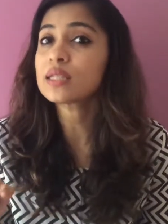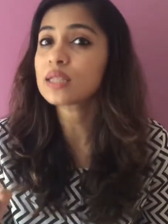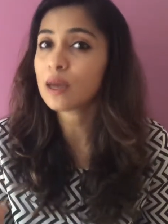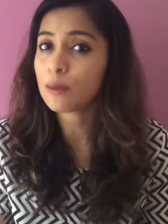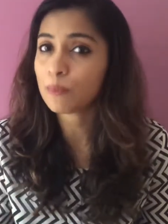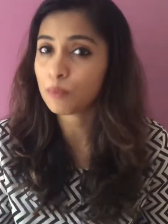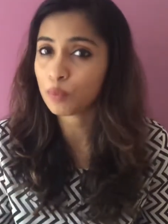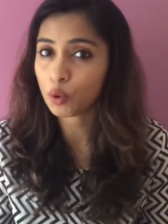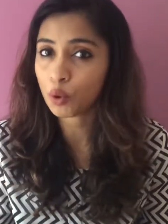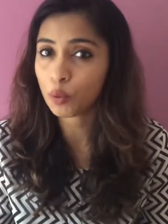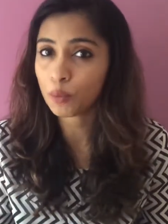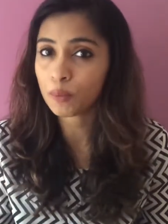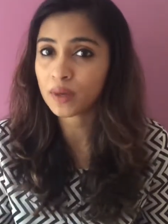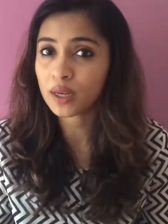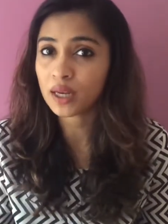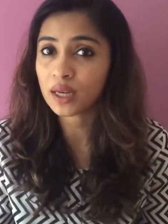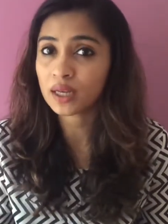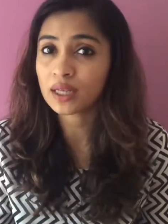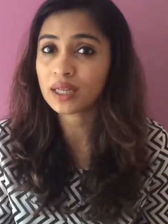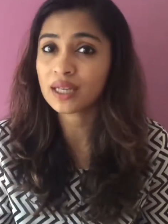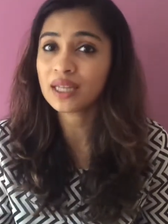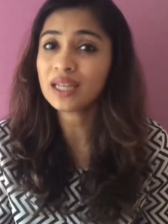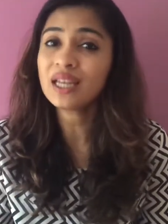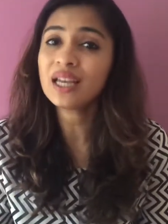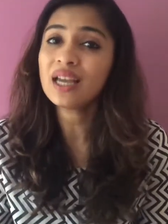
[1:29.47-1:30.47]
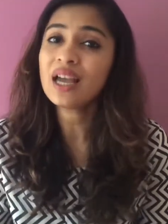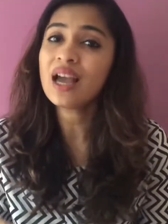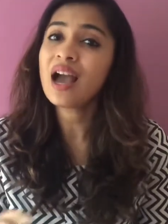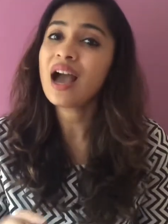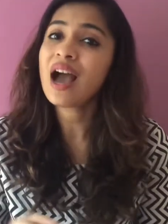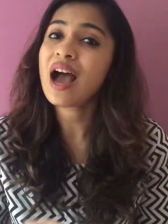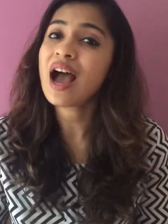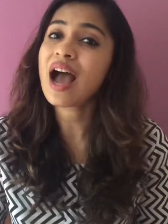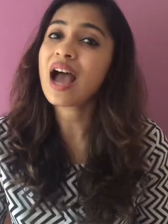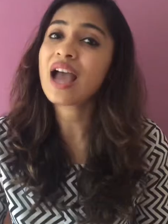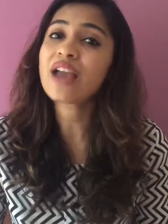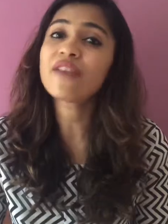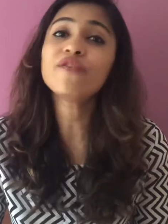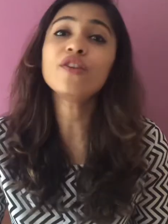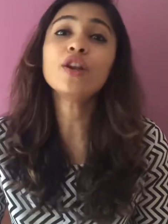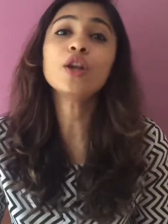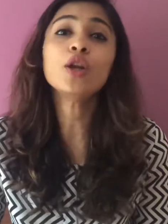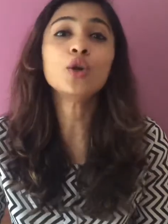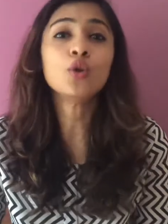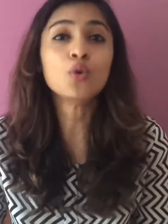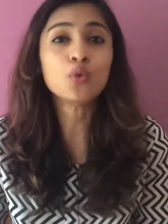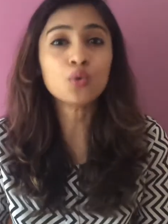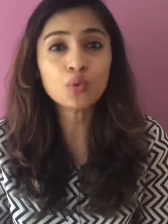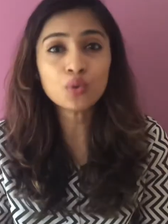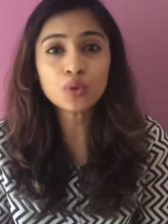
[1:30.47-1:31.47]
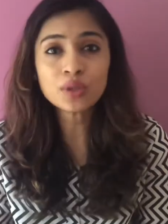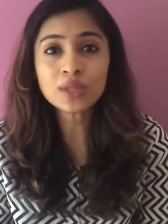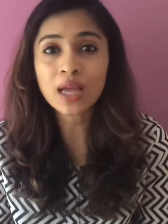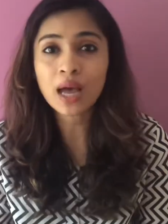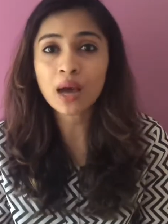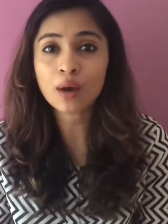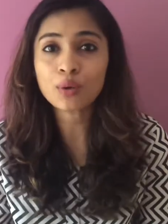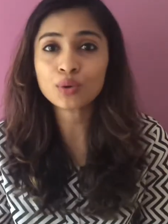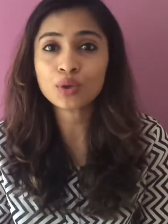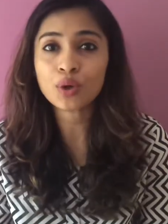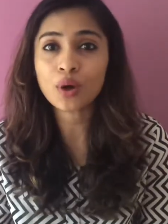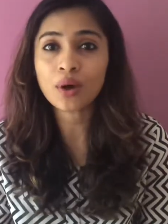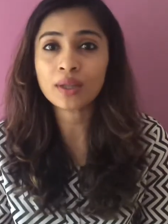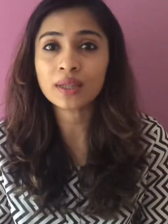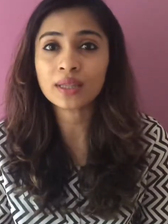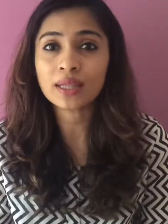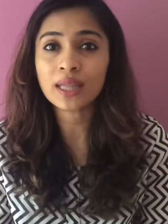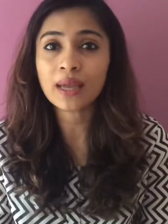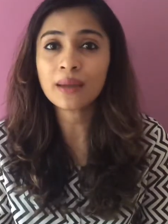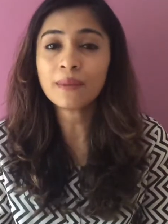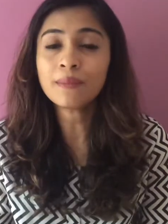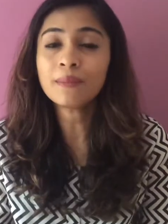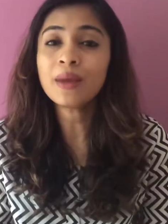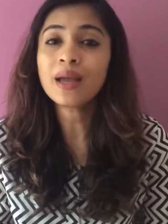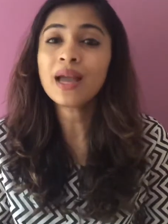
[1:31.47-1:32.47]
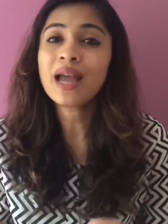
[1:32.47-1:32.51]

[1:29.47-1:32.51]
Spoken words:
appropriately, I will lose out on them,